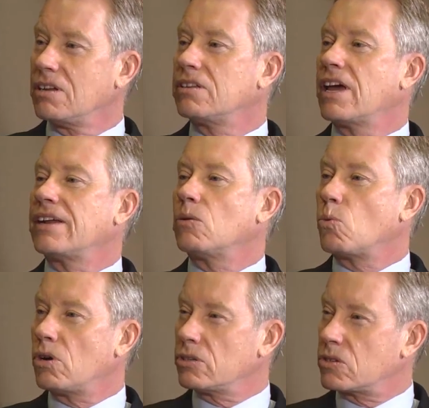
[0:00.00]
than it
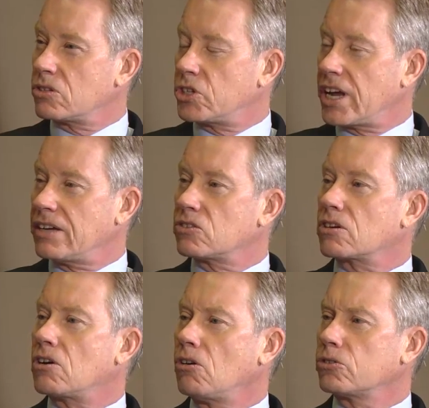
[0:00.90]
was to change the
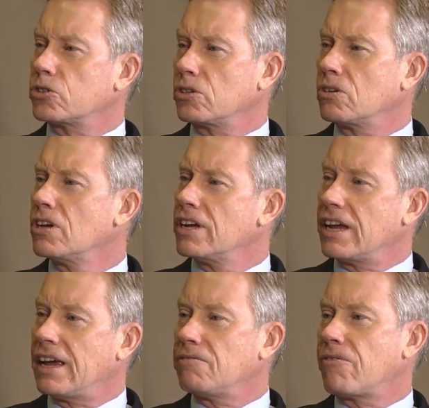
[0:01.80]
culture
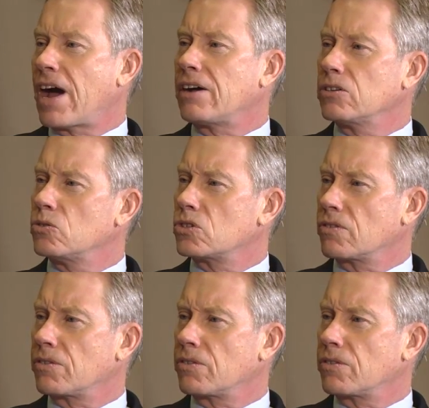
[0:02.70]
and values of